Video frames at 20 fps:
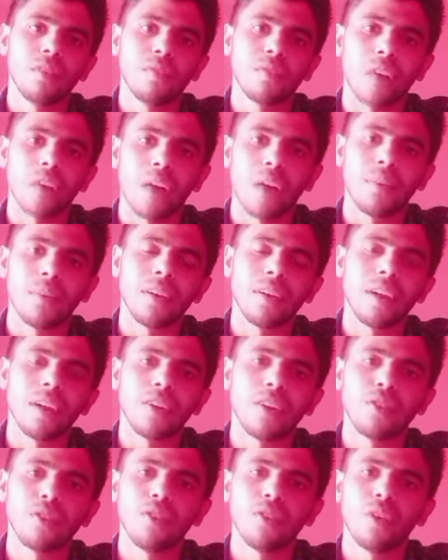
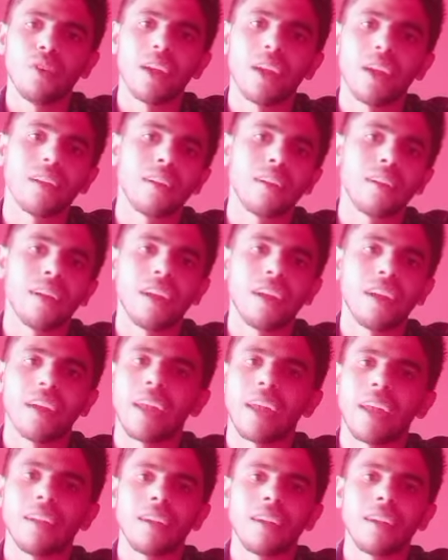500 to 800,
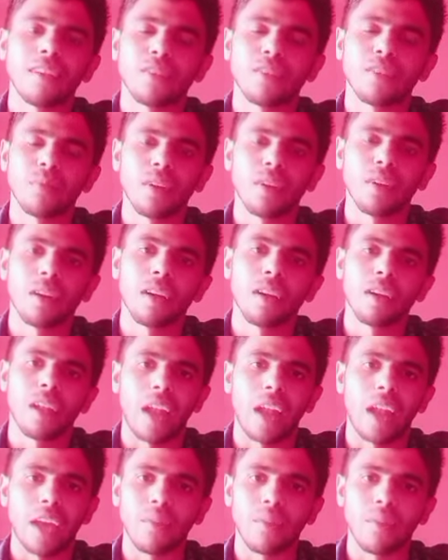900 something
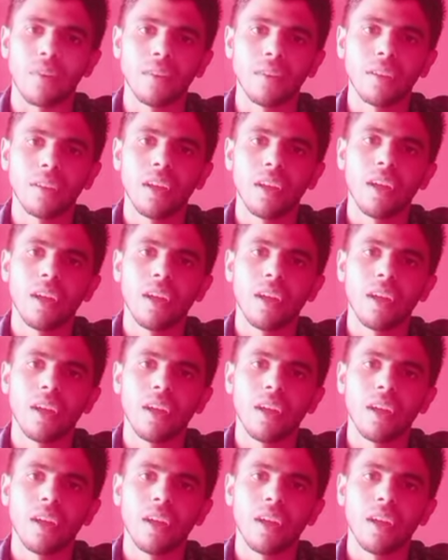like words